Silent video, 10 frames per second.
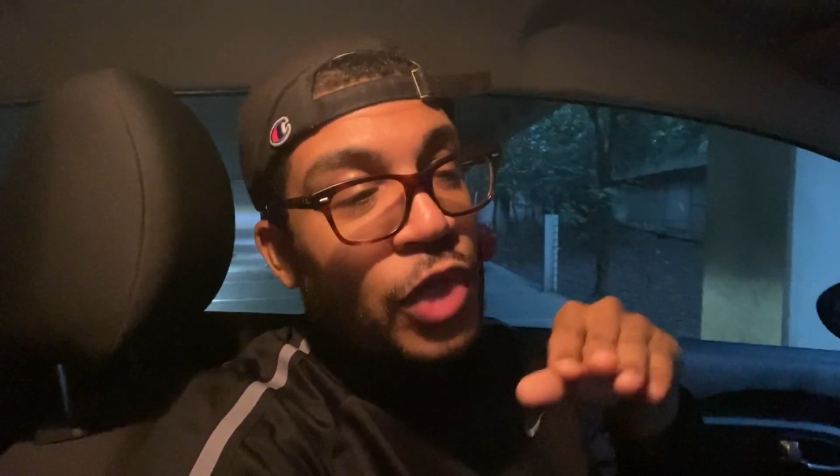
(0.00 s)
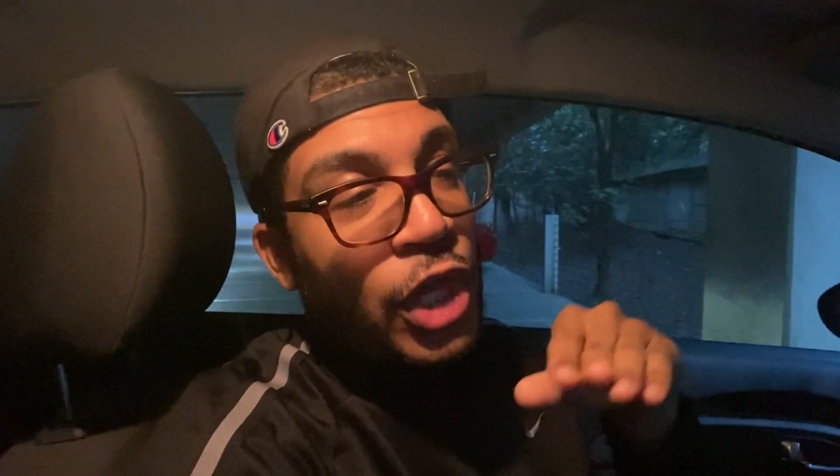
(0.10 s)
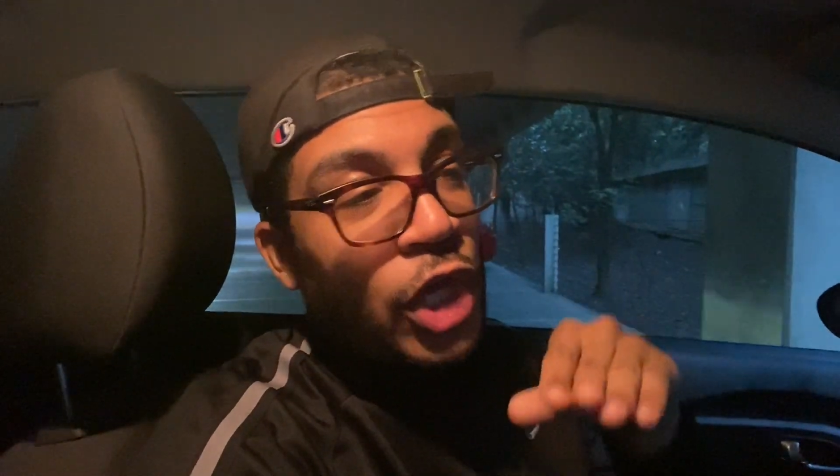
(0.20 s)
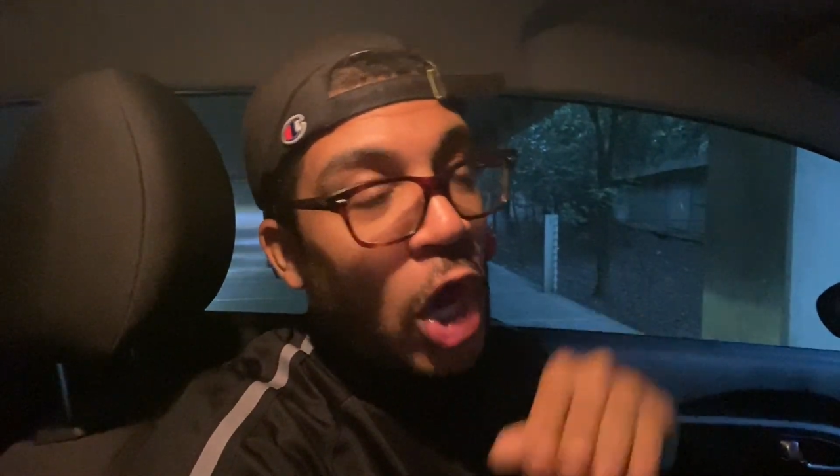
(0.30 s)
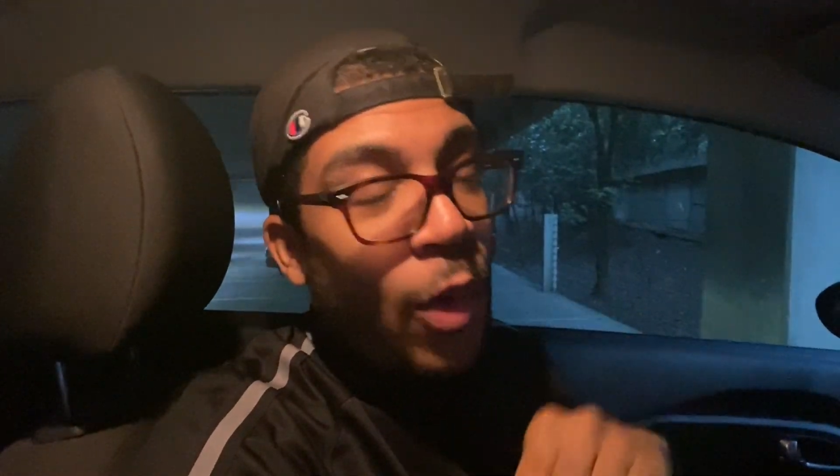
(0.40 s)

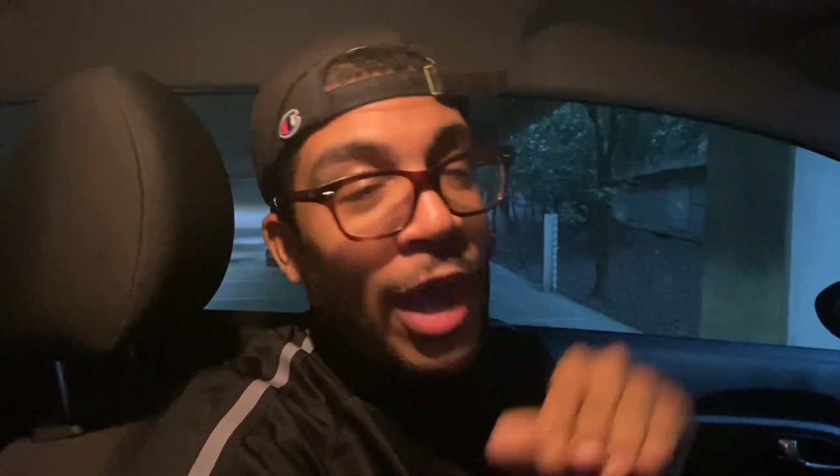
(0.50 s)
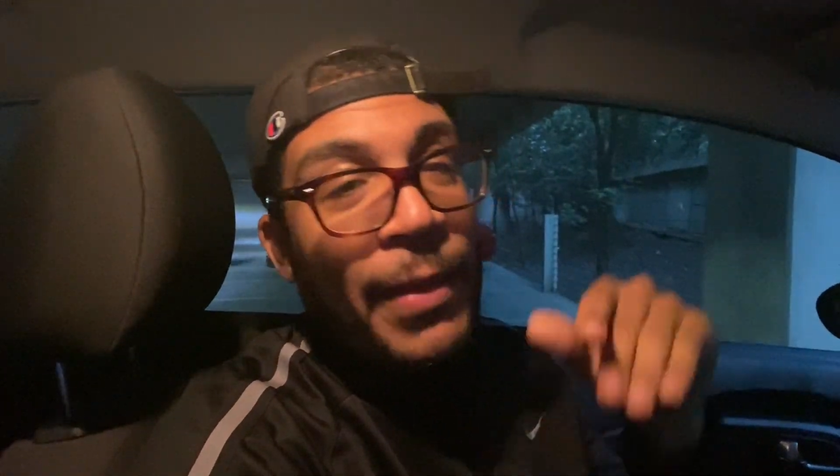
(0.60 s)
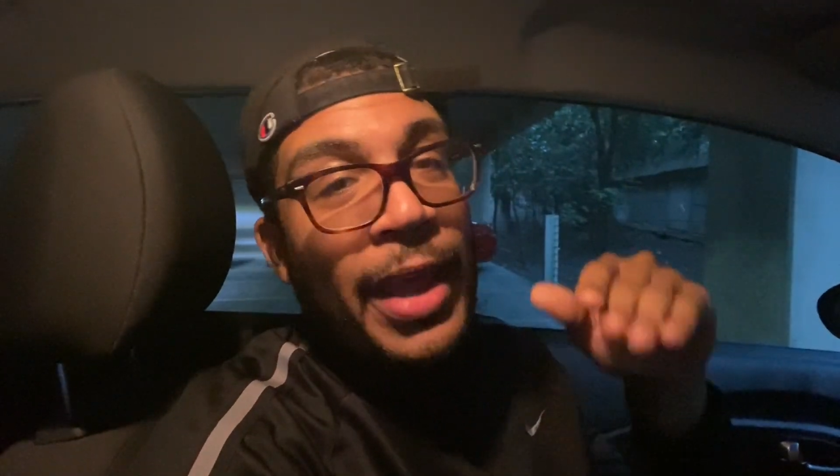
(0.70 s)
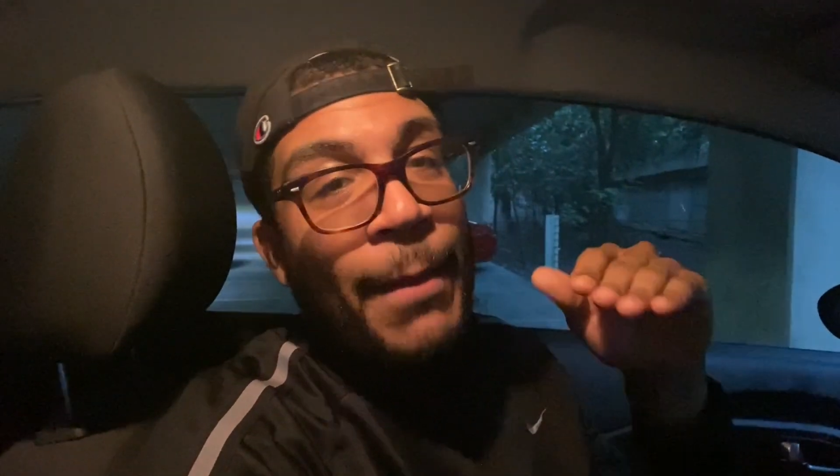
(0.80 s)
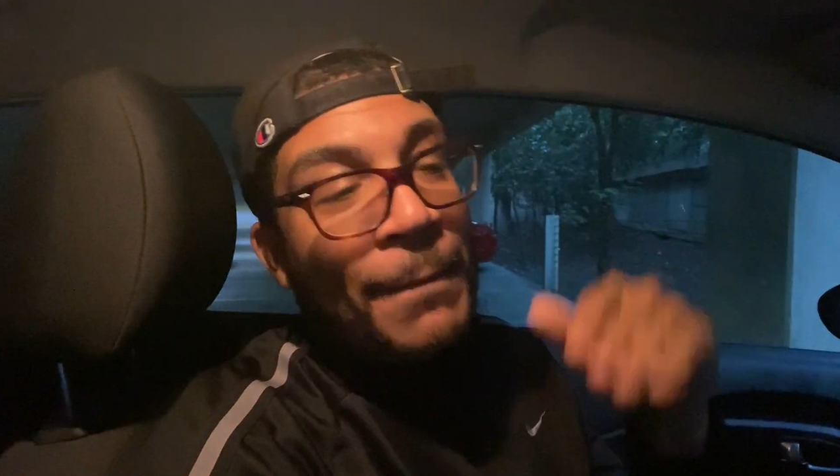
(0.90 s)
can go up,
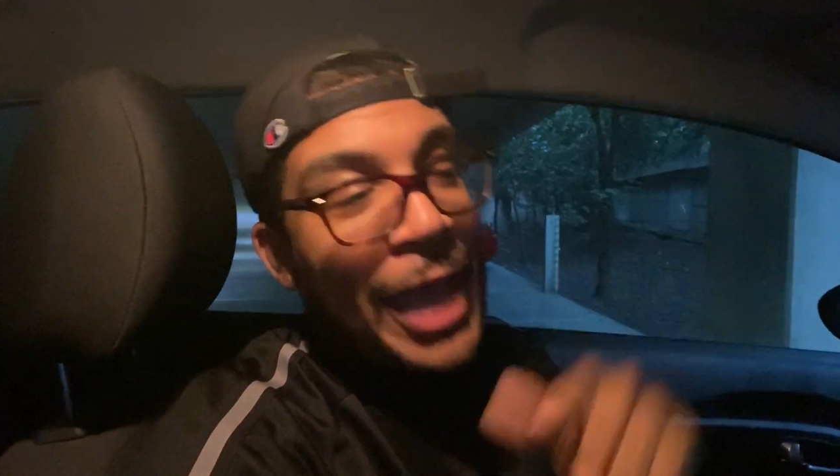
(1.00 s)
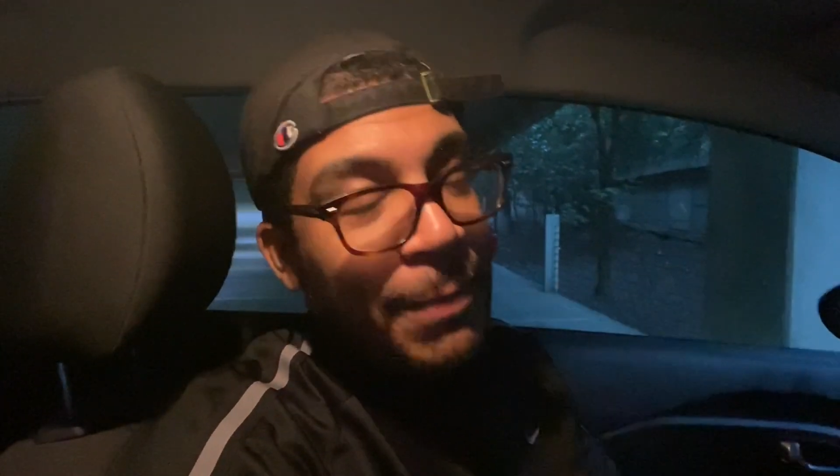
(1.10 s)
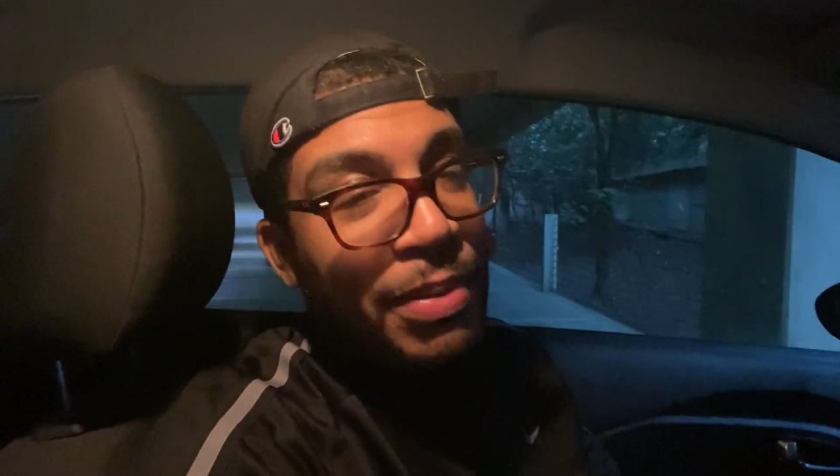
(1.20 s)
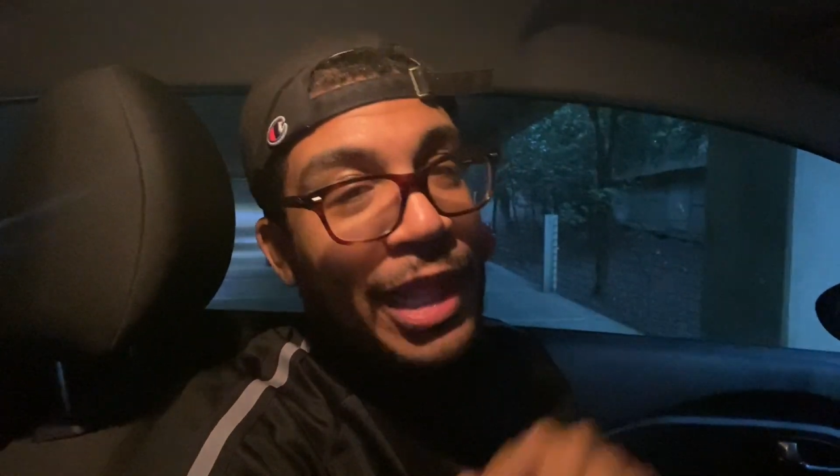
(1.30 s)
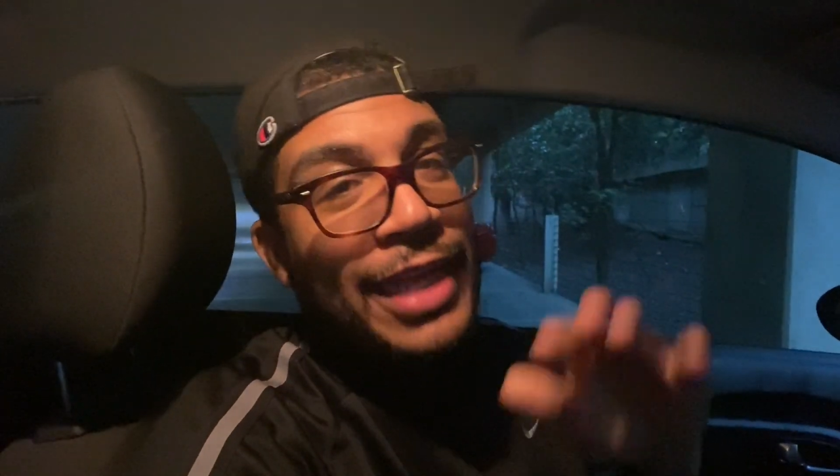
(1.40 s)

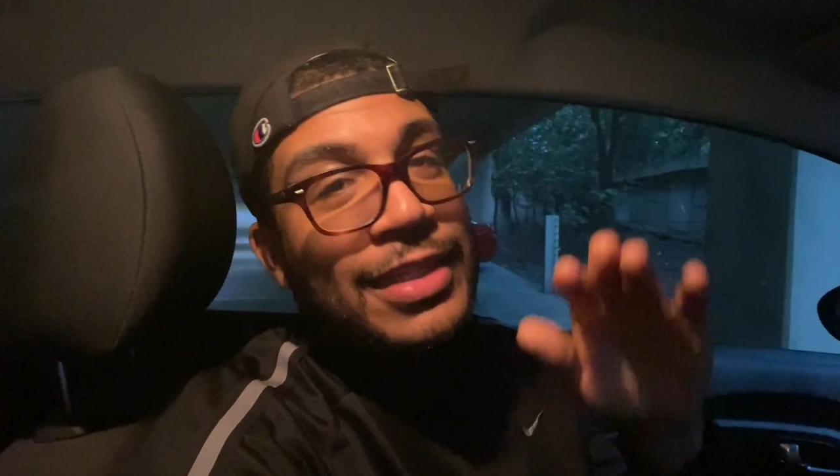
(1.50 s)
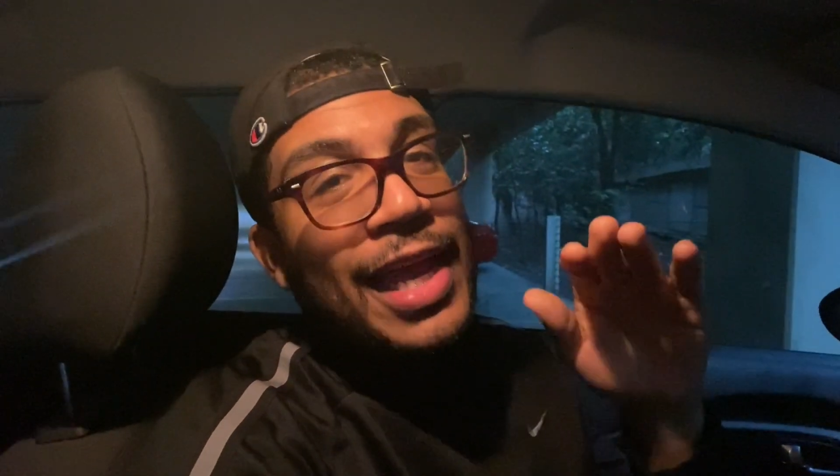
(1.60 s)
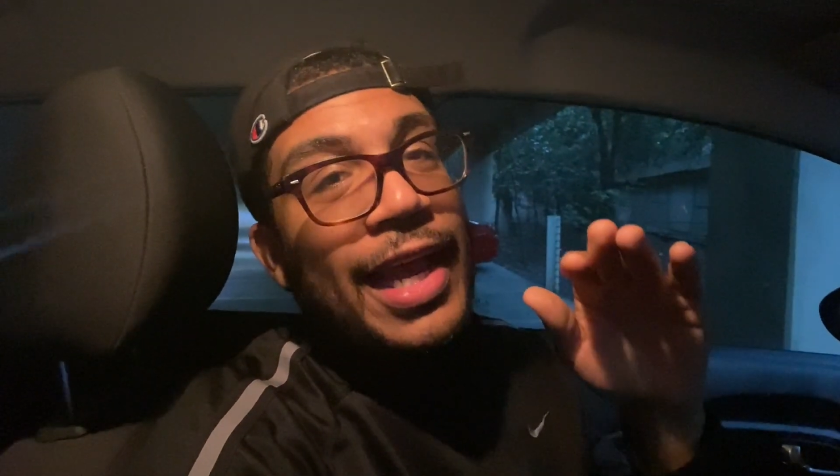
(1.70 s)
make plays,